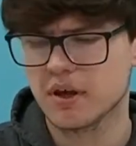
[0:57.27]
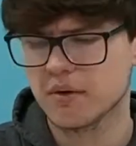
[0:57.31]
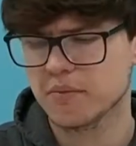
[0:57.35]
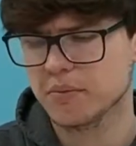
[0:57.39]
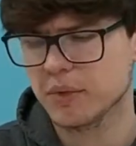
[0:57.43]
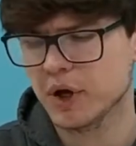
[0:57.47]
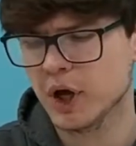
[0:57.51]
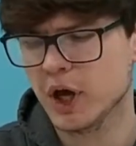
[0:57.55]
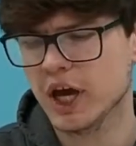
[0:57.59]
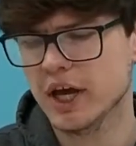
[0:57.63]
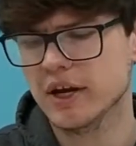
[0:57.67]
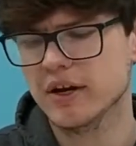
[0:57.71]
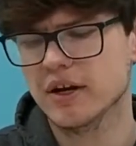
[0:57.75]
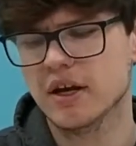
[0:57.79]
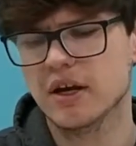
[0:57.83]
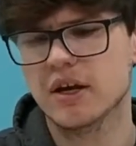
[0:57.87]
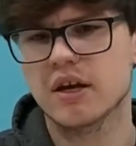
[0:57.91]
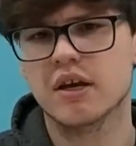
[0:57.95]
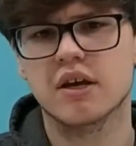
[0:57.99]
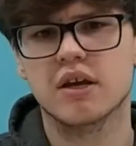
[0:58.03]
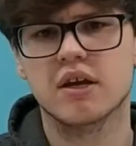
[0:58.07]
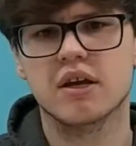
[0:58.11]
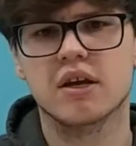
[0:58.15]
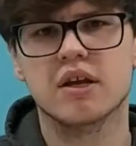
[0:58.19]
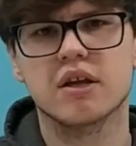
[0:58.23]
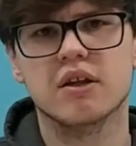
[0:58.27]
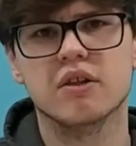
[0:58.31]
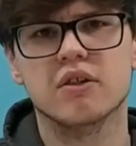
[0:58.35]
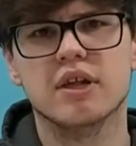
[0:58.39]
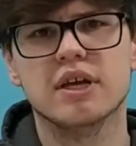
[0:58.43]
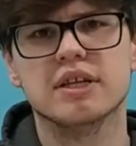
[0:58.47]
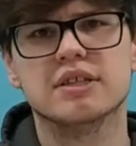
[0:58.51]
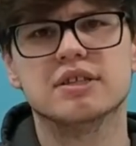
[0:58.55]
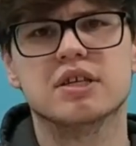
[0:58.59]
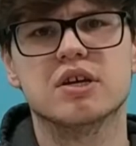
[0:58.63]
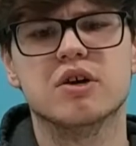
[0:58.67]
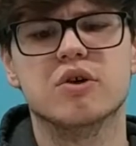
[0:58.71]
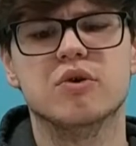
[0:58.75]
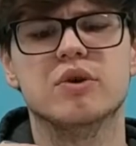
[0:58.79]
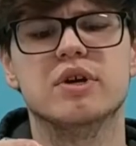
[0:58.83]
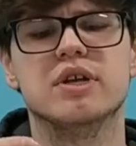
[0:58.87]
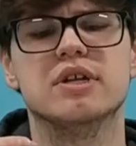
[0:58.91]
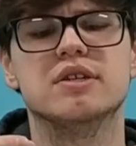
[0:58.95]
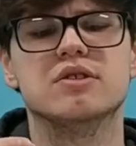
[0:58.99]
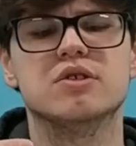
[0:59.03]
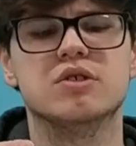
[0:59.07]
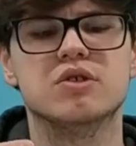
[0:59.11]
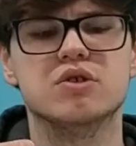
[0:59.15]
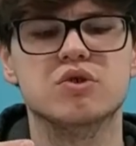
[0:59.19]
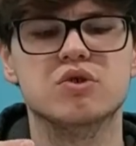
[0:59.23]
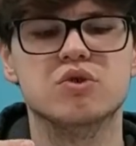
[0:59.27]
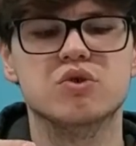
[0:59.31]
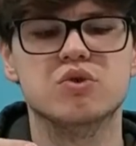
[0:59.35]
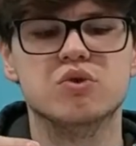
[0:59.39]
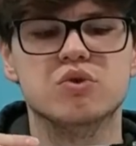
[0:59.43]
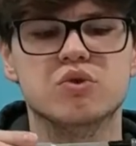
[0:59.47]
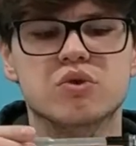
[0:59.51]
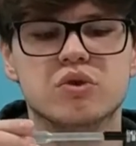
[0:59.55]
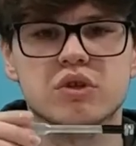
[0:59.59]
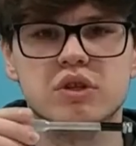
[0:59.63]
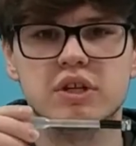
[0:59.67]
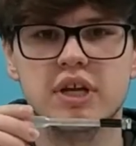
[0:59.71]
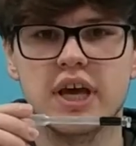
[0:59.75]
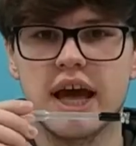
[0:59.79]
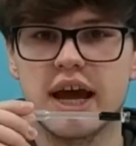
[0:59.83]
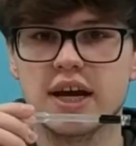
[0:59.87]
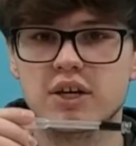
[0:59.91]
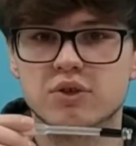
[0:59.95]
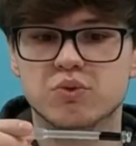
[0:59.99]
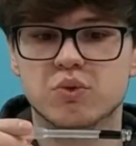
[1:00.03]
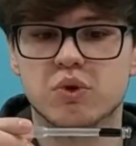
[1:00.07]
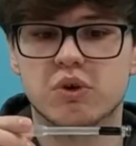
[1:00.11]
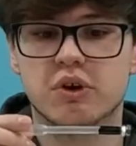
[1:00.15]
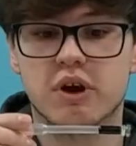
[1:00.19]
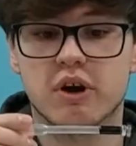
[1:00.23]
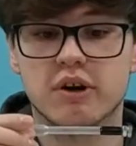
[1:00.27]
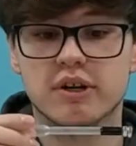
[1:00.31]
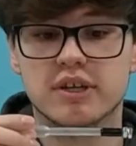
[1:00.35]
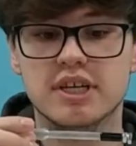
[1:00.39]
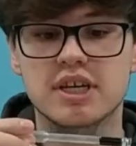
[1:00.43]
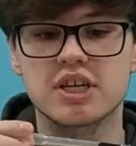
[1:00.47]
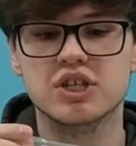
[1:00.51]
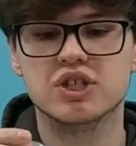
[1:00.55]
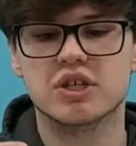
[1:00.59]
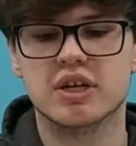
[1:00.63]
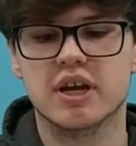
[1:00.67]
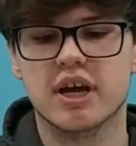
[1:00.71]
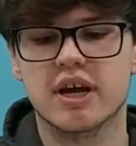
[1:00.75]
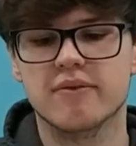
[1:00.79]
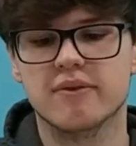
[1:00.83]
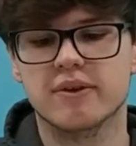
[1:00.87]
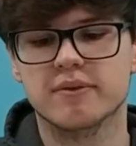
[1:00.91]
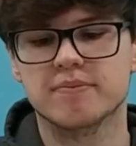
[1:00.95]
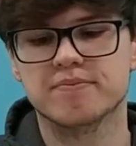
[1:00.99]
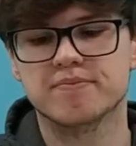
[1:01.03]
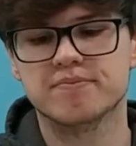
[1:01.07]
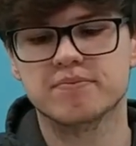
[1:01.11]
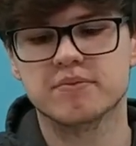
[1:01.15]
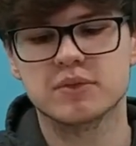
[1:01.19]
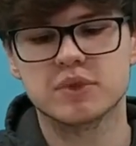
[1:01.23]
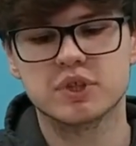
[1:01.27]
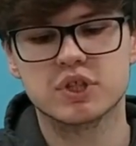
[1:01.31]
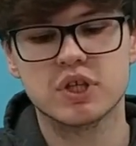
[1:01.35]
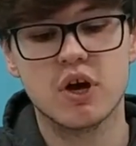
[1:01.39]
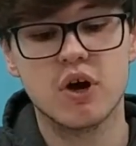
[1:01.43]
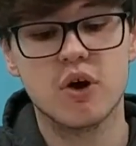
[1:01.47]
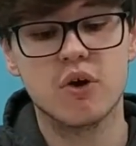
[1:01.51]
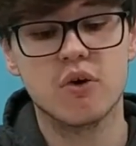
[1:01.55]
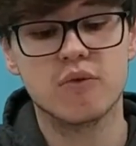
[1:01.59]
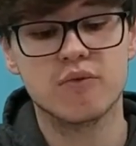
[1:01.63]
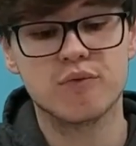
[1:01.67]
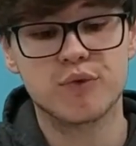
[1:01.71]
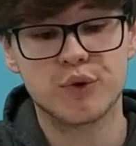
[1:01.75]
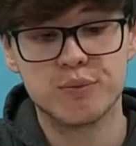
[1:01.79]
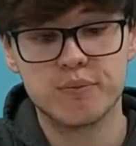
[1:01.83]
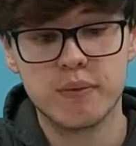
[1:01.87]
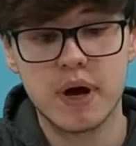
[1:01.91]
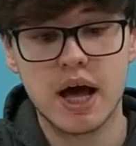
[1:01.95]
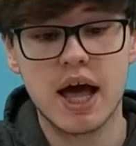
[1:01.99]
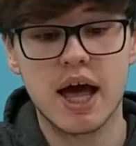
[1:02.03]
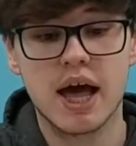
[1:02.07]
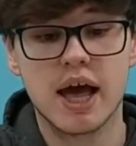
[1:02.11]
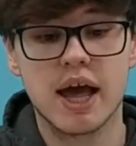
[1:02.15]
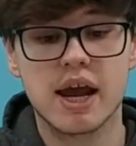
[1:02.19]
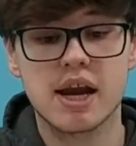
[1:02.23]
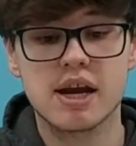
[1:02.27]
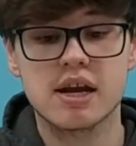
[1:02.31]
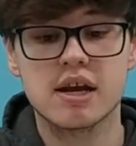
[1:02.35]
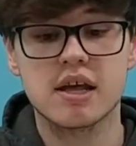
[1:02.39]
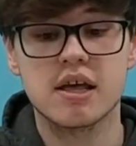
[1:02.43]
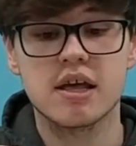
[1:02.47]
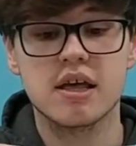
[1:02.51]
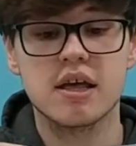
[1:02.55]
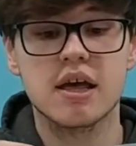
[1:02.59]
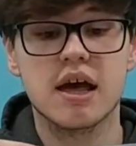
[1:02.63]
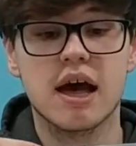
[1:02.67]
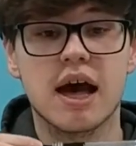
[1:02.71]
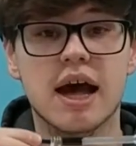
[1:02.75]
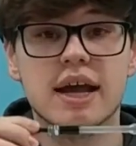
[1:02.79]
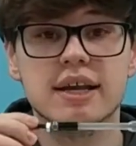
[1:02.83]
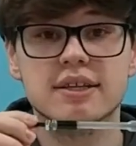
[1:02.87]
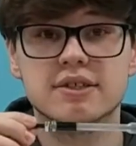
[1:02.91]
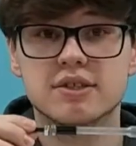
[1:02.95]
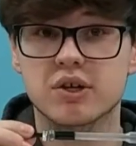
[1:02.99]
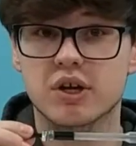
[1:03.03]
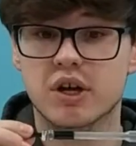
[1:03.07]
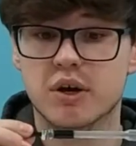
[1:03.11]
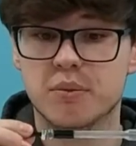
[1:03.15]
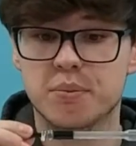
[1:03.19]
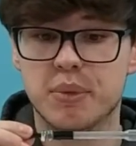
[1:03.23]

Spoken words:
But let's go into the actual Cartesian diver. So for mine, I took a